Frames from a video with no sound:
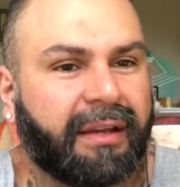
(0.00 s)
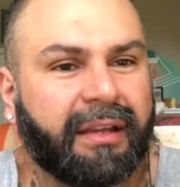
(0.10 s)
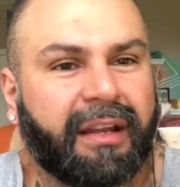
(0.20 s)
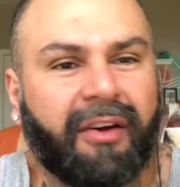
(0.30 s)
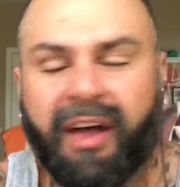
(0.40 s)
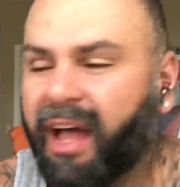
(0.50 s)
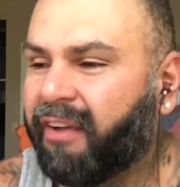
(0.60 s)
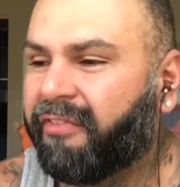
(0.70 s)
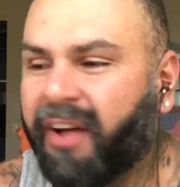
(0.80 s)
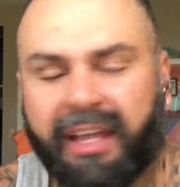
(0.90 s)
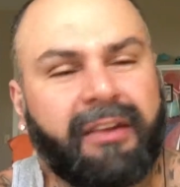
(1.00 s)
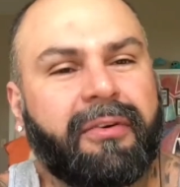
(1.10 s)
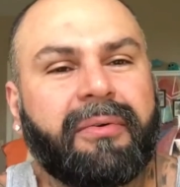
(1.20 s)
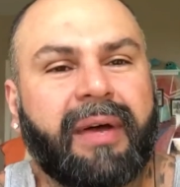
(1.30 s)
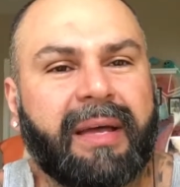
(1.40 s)
You know, I fucking
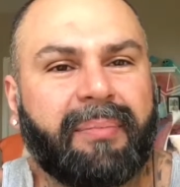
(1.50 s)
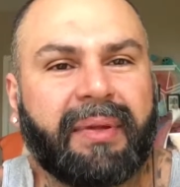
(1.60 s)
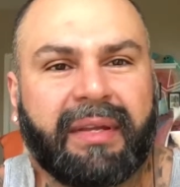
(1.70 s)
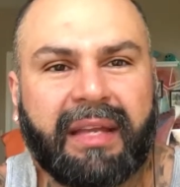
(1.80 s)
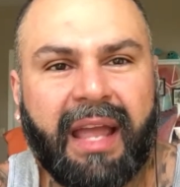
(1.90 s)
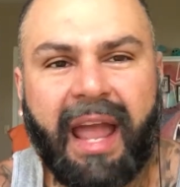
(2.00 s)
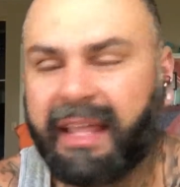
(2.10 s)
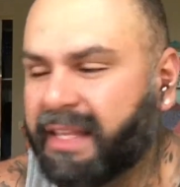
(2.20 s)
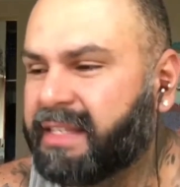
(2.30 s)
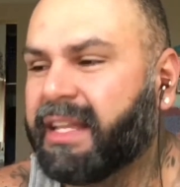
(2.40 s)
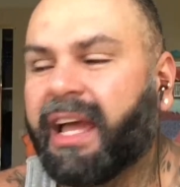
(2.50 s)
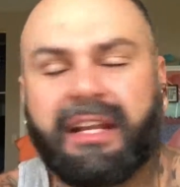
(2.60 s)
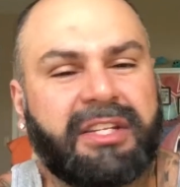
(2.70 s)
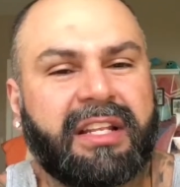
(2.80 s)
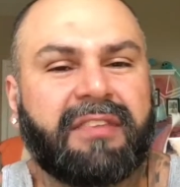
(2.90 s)
grew up. And this is the kind
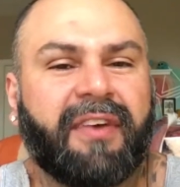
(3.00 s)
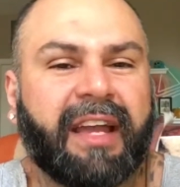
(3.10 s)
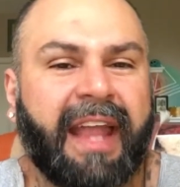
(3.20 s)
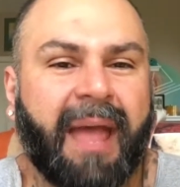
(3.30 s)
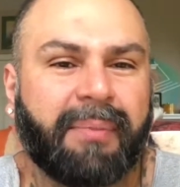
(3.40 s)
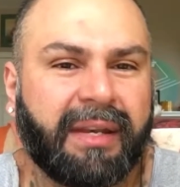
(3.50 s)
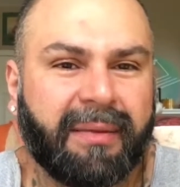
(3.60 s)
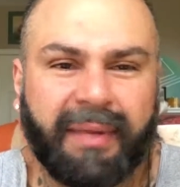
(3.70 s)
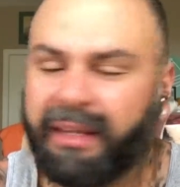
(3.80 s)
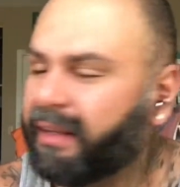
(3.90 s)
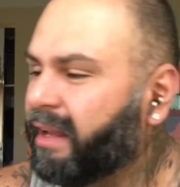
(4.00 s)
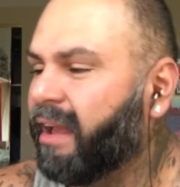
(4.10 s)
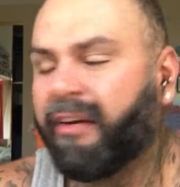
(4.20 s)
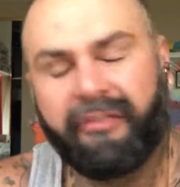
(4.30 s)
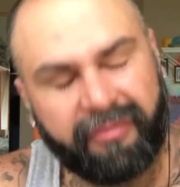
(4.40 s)
of shit that's fucking happening to me?
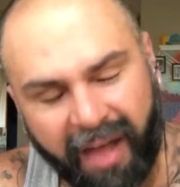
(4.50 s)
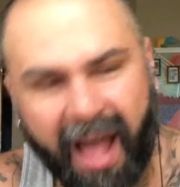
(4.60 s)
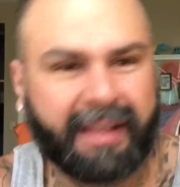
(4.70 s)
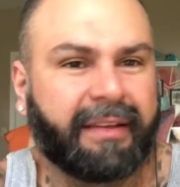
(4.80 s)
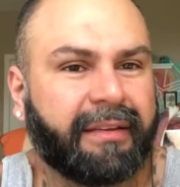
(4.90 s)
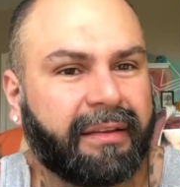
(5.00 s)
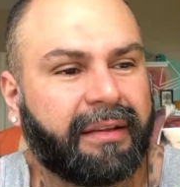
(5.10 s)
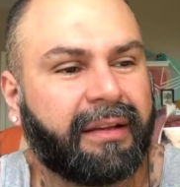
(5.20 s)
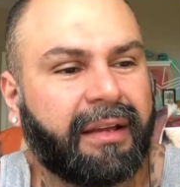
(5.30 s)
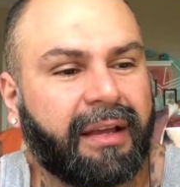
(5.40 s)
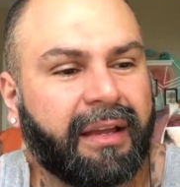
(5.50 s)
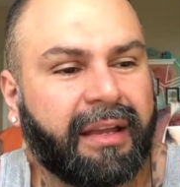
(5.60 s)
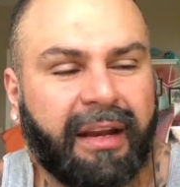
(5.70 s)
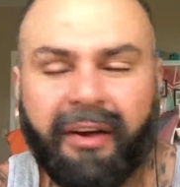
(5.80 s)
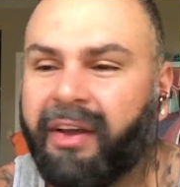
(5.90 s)
Fuck.
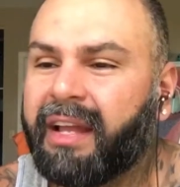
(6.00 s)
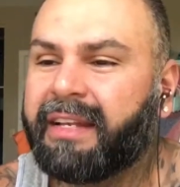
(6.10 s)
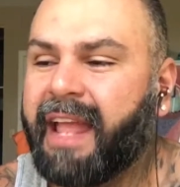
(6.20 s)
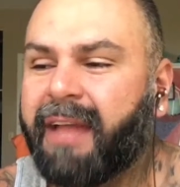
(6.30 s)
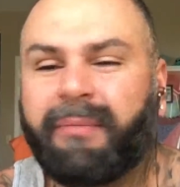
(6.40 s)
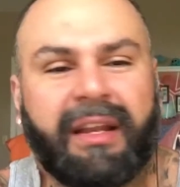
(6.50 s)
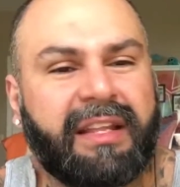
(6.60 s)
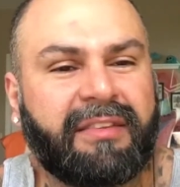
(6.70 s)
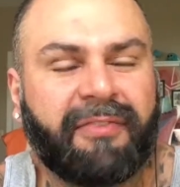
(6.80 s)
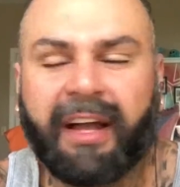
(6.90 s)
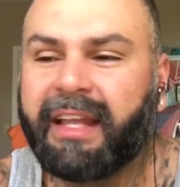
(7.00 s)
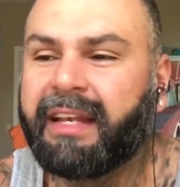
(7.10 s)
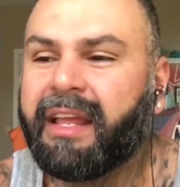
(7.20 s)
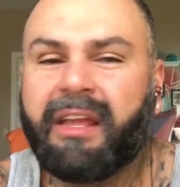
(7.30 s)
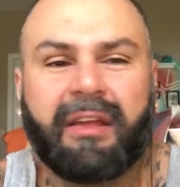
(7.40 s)
You know, damn these
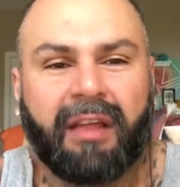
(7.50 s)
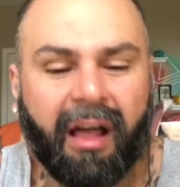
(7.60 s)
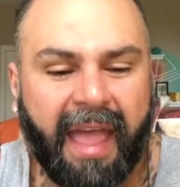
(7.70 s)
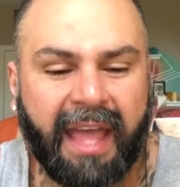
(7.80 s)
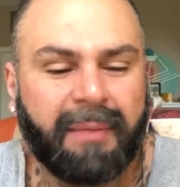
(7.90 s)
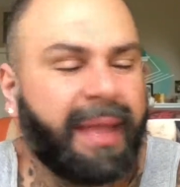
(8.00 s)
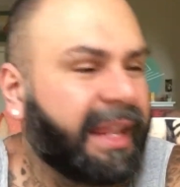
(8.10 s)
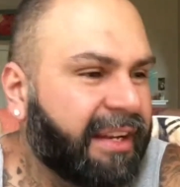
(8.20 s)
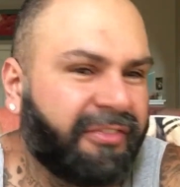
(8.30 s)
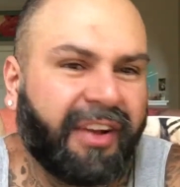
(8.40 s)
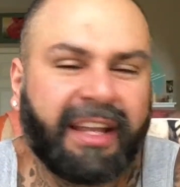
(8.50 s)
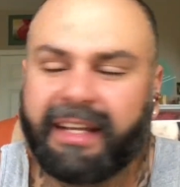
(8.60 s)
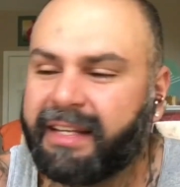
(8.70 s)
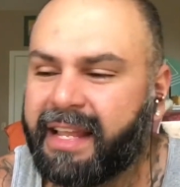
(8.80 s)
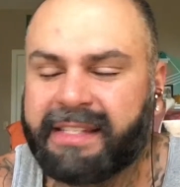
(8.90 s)
fucking animated
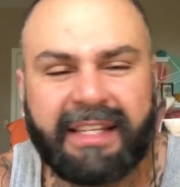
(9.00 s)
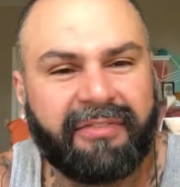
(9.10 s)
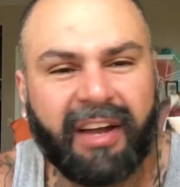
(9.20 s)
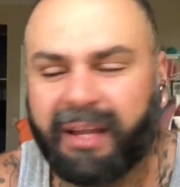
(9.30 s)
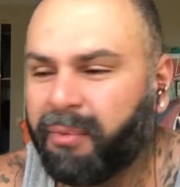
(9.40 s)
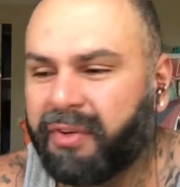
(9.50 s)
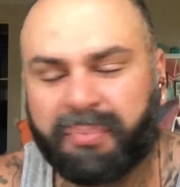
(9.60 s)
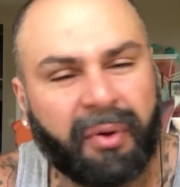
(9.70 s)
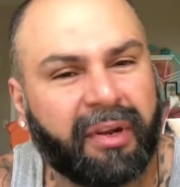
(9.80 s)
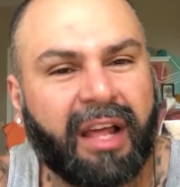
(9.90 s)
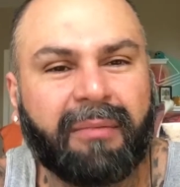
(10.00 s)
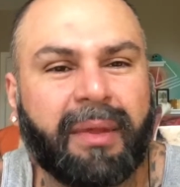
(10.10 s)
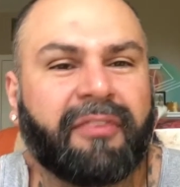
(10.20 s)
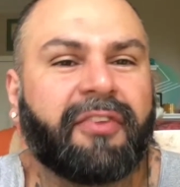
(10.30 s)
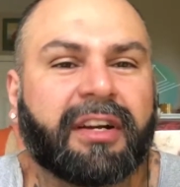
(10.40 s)
fucking Disney fucking movies pulling on a
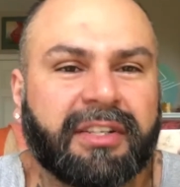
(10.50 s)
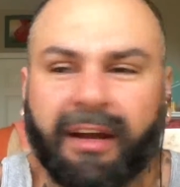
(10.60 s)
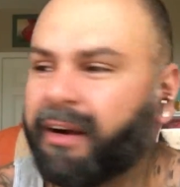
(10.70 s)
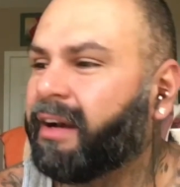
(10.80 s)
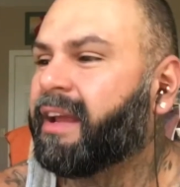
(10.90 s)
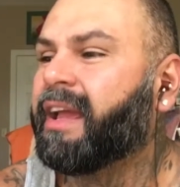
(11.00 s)
motherfucker's heart.